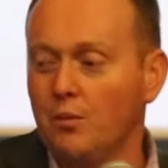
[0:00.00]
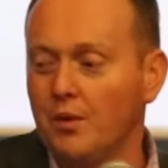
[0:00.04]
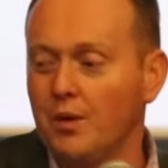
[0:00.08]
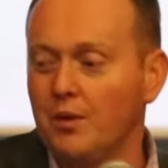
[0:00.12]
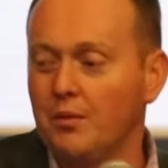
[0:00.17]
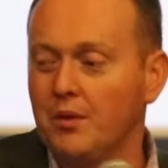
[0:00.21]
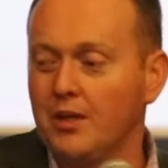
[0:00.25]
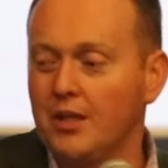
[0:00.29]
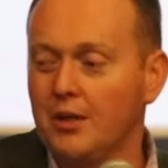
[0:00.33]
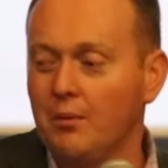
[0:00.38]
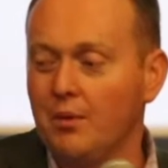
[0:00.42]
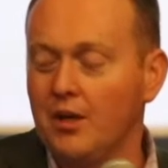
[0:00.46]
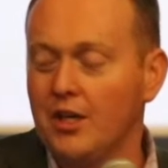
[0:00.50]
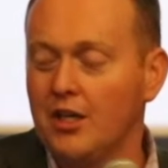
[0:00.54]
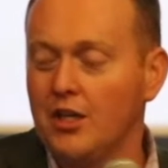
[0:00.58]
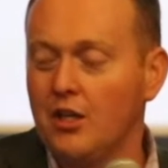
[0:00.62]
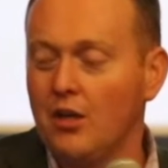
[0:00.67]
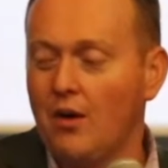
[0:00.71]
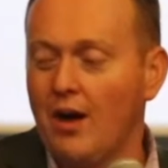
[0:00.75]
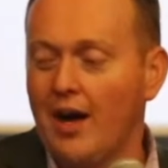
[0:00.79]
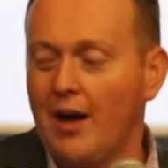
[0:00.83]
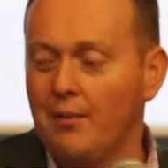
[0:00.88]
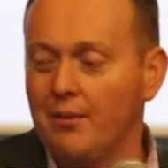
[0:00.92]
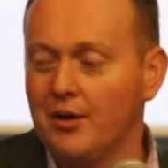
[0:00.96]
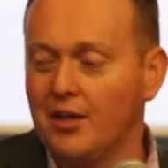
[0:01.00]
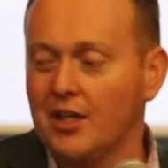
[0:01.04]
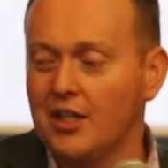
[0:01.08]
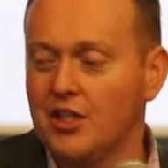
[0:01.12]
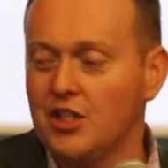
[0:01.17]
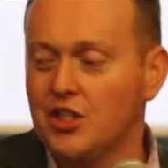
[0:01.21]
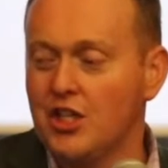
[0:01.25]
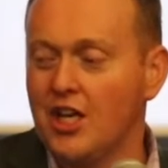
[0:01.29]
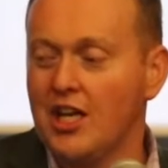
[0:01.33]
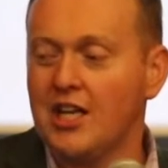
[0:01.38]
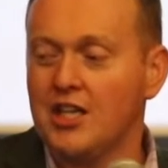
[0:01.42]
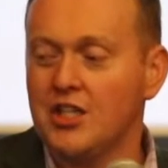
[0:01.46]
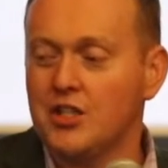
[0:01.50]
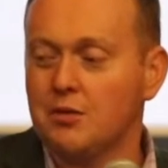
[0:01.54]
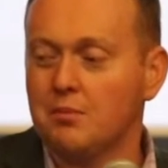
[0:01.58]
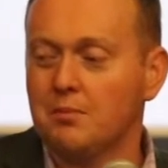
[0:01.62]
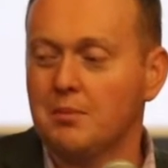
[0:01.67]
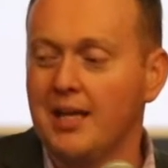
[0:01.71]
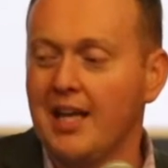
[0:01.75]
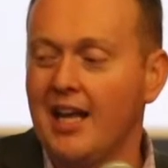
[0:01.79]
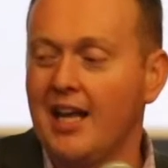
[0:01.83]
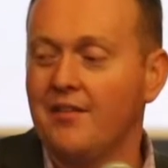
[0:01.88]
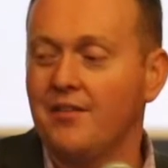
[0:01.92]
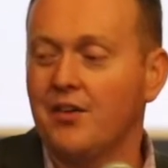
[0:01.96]
we really want to know how we're going to
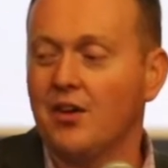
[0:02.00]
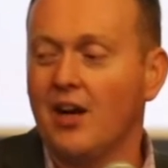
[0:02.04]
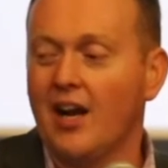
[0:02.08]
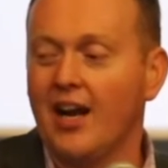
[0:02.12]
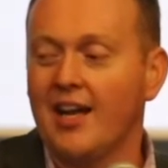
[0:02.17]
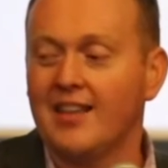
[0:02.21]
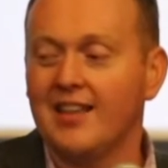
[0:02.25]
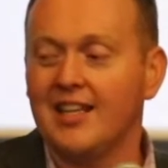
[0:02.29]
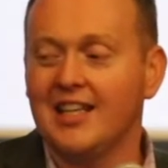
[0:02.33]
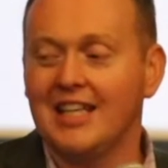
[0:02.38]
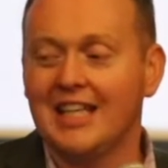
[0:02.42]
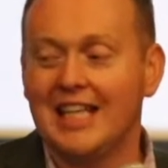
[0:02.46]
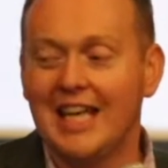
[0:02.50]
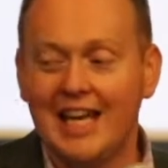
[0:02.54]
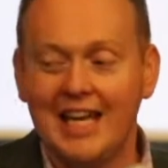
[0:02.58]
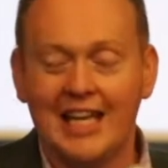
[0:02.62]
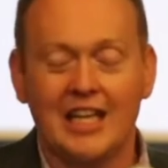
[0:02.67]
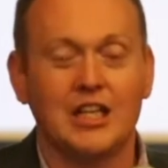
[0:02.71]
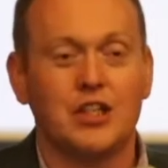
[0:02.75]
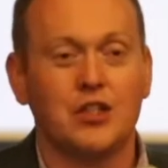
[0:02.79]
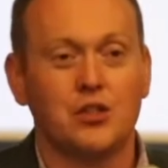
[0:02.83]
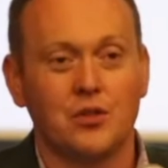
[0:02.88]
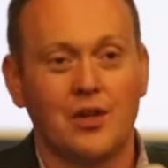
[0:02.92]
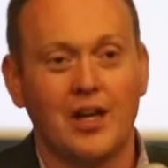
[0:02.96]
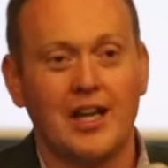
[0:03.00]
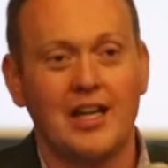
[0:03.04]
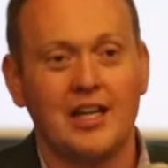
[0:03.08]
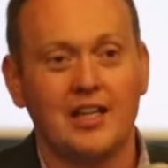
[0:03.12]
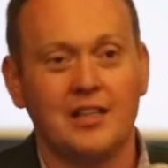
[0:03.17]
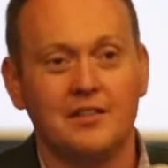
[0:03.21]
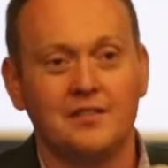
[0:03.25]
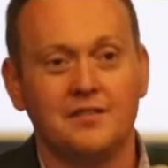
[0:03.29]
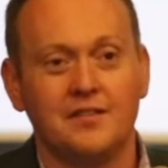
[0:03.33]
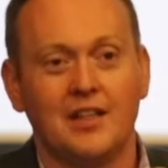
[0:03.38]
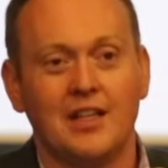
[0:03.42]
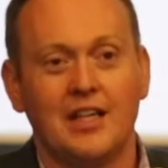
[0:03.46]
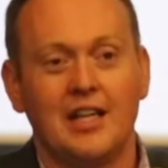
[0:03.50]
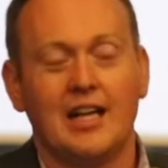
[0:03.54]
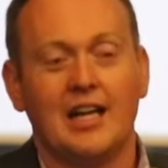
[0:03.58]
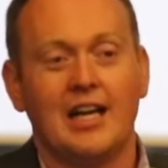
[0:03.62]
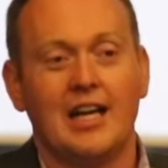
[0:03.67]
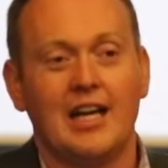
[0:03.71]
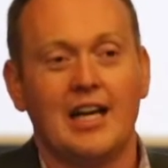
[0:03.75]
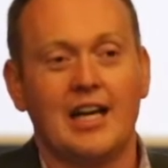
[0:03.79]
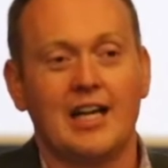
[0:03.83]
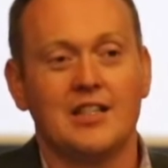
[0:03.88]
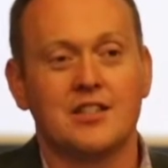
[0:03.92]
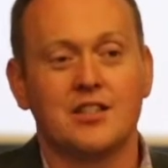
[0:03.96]
change behavior. I think getting creative
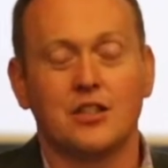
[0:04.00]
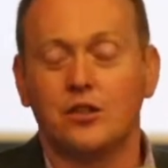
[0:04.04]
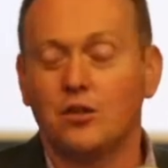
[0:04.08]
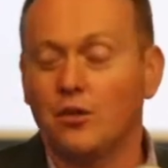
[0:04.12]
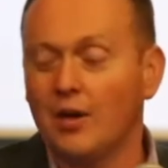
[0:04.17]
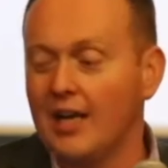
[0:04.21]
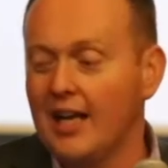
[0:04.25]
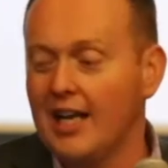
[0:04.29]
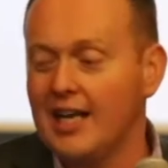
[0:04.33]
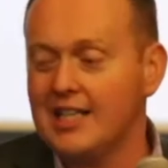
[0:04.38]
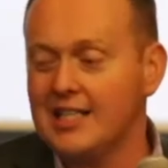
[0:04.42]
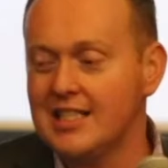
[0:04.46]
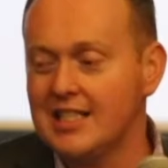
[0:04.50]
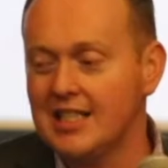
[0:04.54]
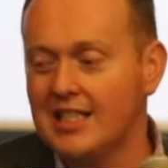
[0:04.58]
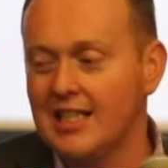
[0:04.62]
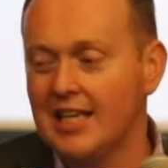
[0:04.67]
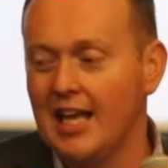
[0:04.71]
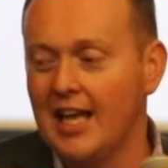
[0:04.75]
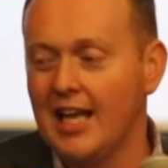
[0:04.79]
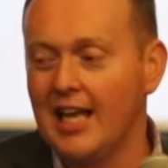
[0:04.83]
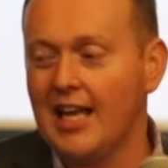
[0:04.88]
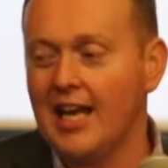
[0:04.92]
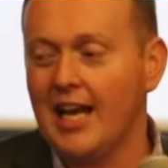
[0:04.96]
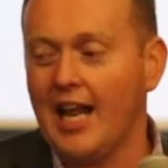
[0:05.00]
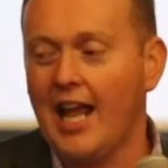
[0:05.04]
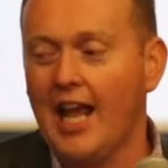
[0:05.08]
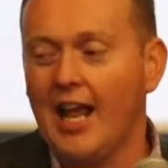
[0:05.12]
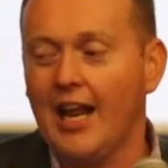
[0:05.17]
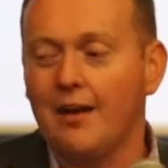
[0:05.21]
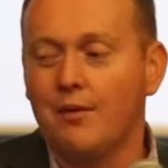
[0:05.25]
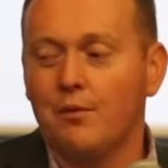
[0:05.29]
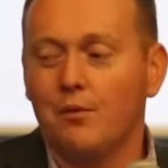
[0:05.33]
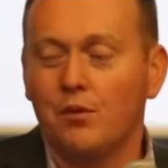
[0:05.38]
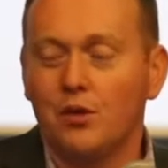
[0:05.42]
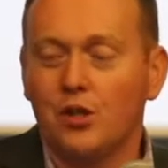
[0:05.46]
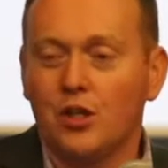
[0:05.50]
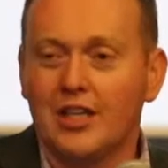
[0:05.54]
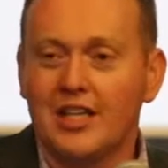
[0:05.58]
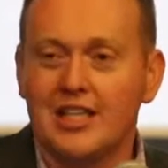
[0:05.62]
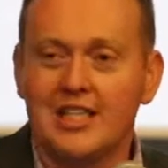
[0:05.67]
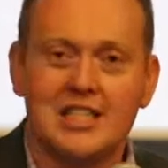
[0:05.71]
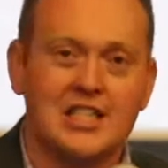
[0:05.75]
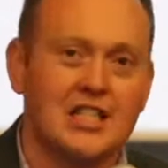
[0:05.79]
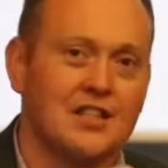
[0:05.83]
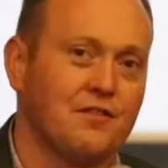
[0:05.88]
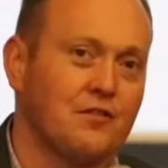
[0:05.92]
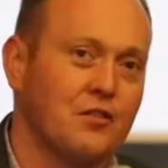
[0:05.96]
is a great idea, and look
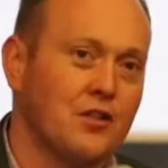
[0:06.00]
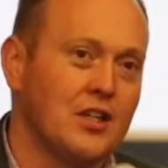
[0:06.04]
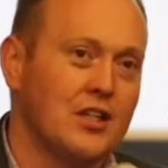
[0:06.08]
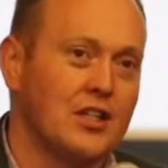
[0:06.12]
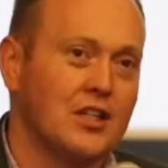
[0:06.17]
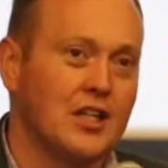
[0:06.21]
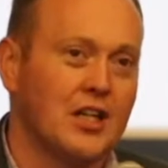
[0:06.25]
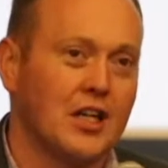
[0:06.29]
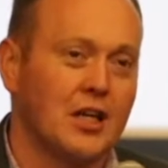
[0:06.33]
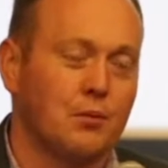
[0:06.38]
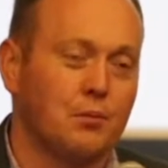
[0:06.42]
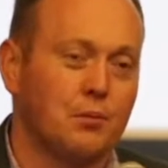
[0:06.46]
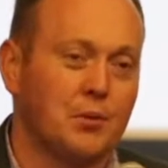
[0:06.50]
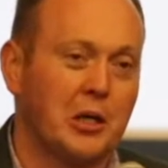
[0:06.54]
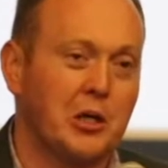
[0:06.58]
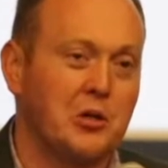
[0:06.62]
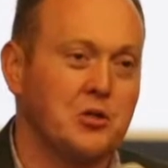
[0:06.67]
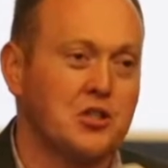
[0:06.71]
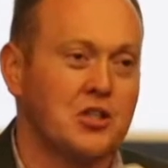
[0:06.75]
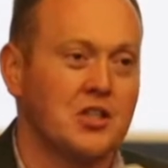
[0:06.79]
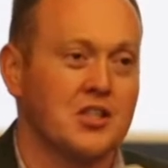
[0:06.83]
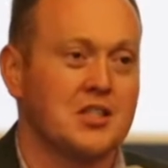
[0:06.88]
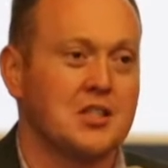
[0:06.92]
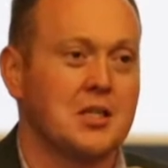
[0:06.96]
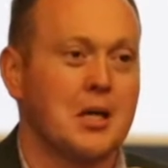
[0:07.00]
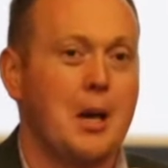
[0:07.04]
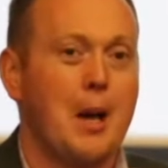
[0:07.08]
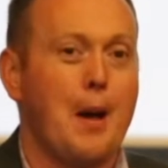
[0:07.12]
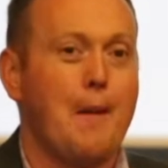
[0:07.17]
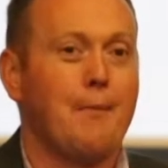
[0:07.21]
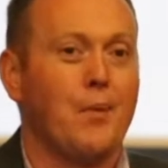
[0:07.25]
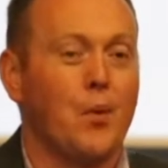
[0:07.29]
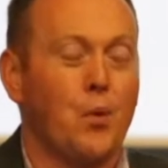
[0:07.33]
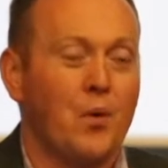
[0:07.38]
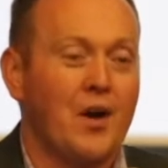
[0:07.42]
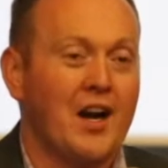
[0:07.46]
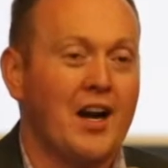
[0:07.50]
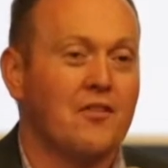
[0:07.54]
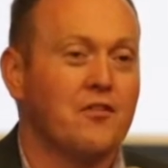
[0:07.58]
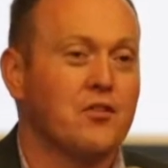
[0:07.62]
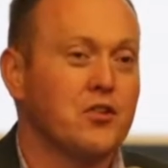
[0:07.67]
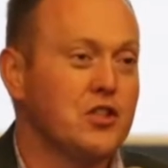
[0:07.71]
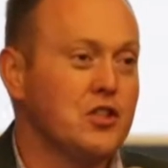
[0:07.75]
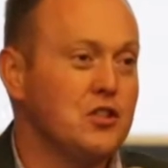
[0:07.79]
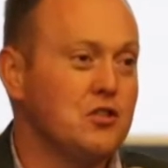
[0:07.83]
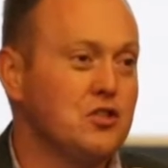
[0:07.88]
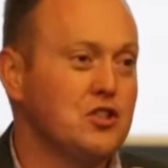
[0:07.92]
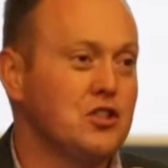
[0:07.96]
at different approaches. But
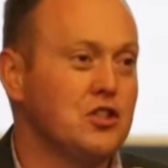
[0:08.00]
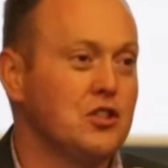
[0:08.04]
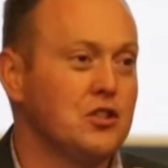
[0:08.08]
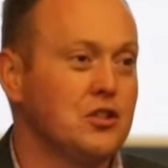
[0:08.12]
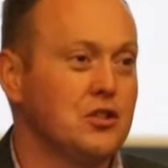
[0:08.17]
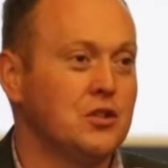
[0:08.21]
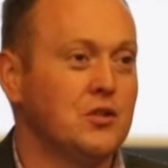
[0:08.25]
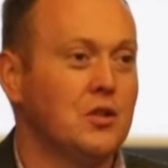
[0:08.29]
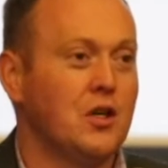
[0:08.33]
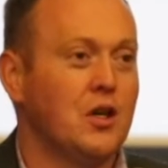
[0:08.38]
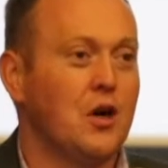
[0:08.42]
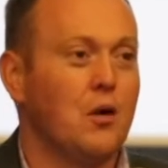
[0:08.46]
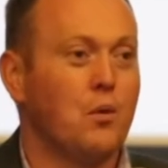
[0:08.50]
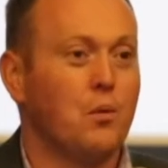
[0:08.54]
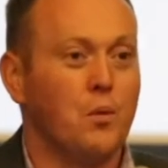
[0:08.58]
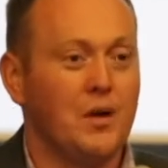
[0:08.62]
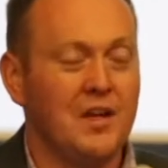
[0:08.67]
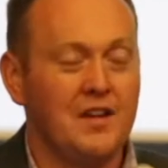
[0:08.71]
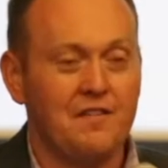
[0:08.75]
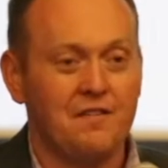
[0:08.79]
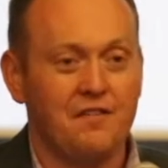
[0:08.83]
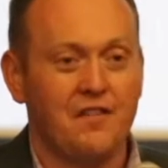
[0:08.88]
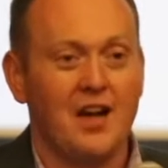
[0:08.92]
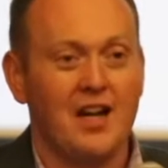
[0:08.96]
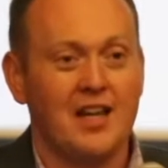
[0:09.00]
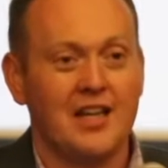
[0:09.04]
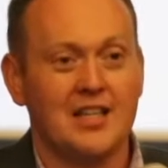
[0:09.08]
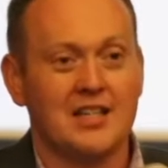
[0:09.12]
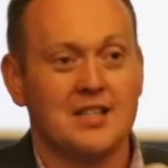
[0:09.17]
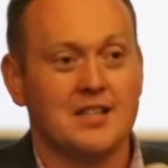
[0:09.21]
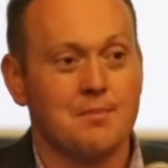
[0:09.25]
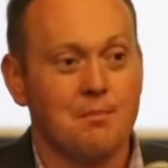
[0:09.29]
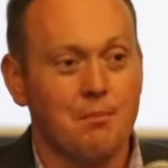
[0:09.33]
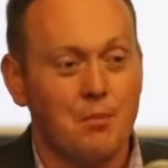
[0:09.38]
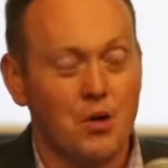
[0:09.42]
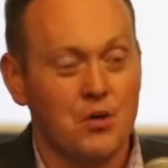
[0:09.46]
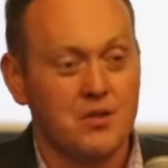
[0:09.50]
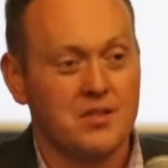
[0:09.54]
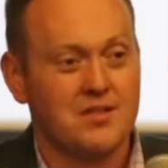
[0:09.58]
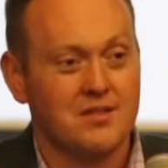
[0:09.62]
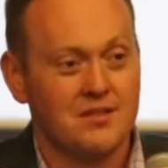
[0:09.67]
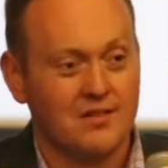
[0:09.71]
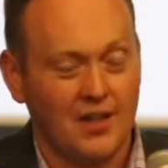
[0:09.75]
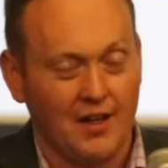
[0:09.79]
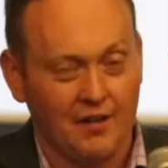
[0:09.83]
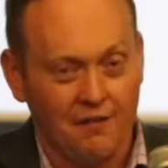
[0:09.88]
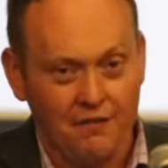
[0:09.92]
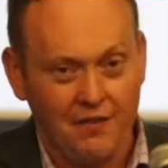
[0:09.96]
whatever you do, we find it's most
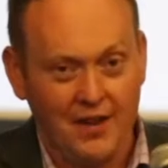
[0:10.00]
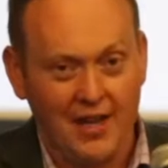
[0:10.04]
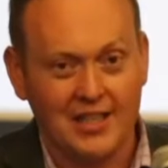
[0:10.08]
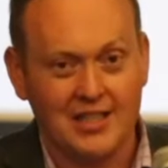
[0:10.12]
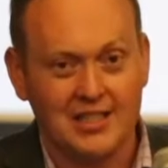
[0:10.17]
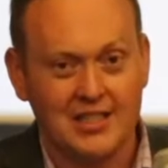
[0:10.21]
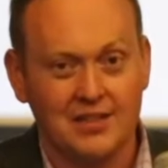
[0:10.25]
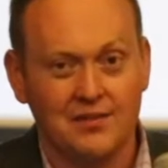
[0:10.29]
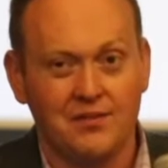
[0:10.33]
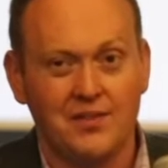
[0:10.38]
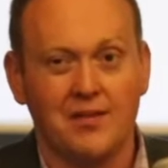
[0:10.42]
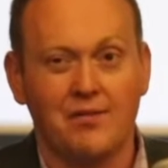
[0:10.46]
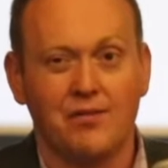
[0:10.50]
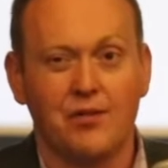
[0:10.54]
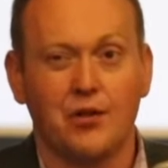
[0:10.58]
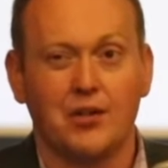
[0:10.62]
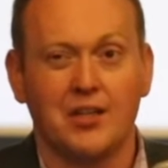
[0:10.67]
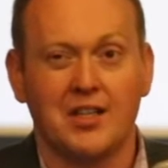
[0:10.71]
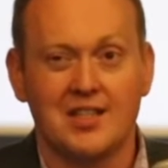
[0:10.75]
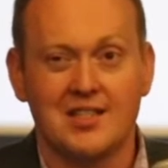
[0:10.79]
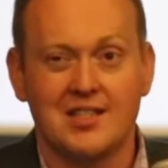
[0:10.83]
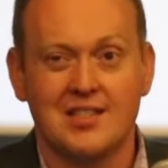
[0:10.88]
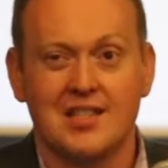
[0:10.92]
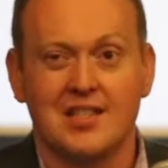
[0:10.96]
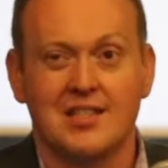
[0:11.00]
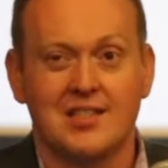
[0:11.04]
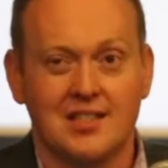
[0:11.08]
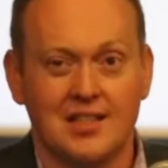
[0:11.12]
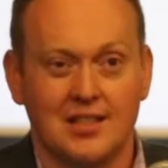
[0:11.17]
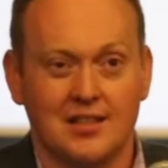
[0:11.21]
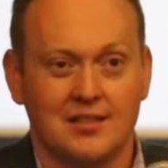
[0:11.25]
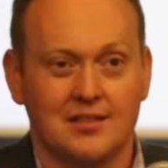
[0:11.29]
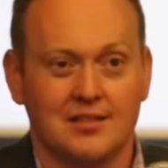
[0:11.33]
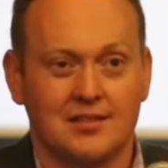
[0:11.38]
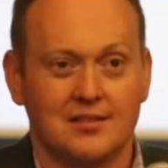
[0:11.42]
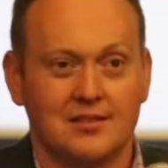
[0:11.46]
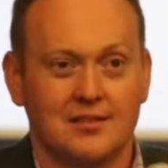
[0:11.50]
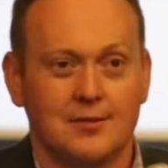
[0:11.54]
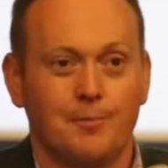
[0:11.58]
effective if you're consistent.